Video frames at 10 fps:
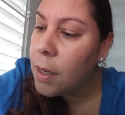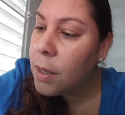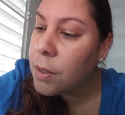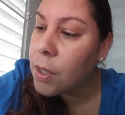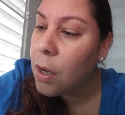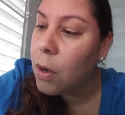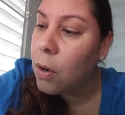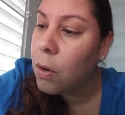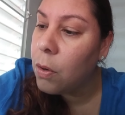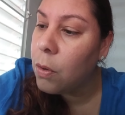
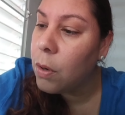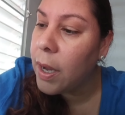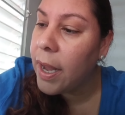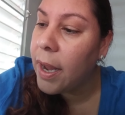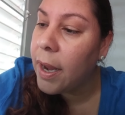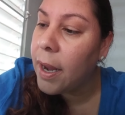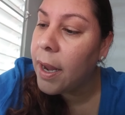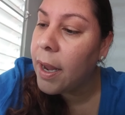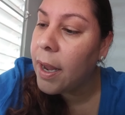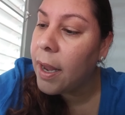So,
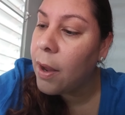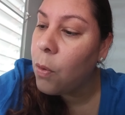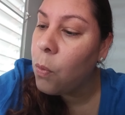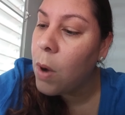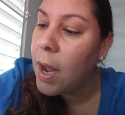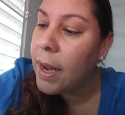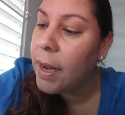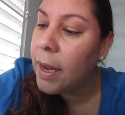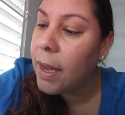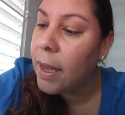
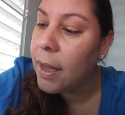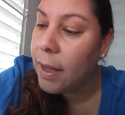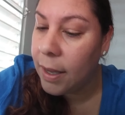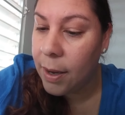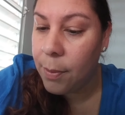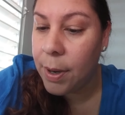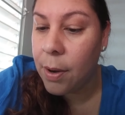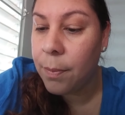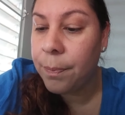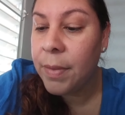why? Here we
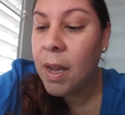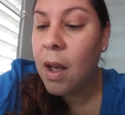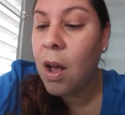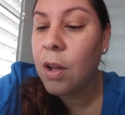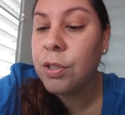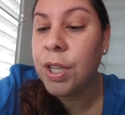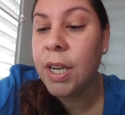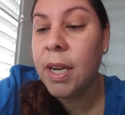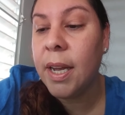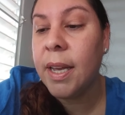go.
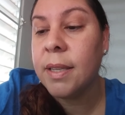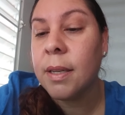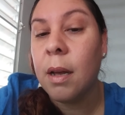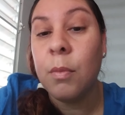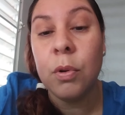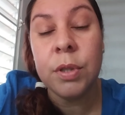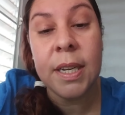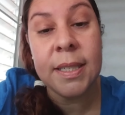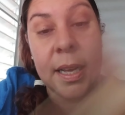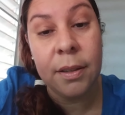Algae is a
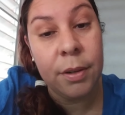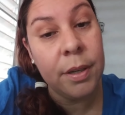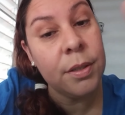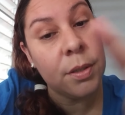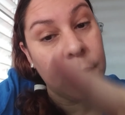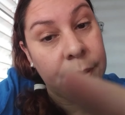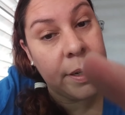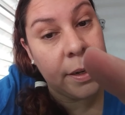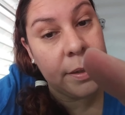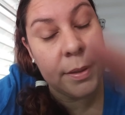multicellular. Sorry,
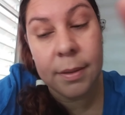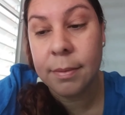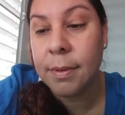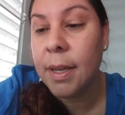guys.